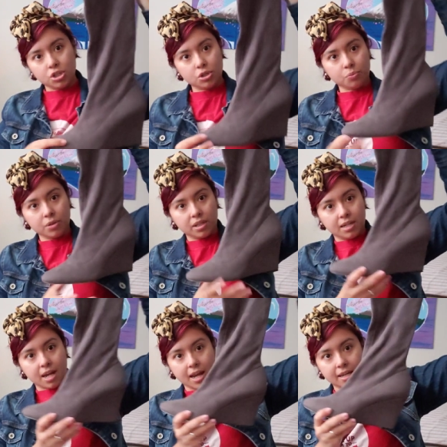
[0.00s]
this really
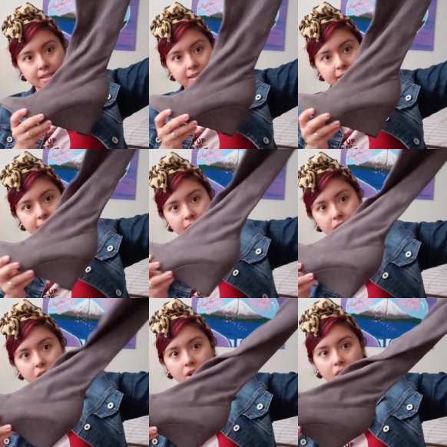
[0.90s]
nice
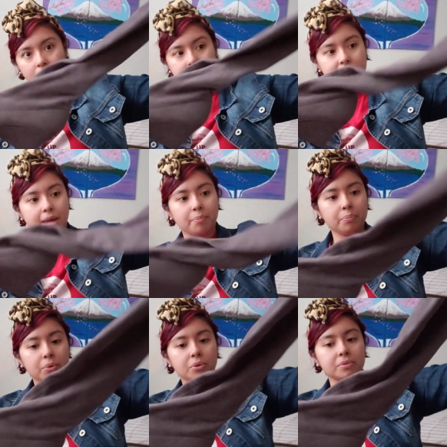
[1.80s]
tall type
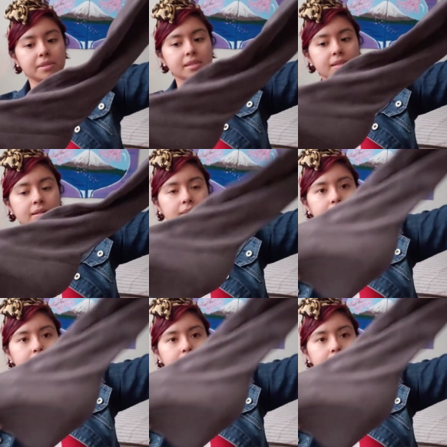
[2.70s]
boots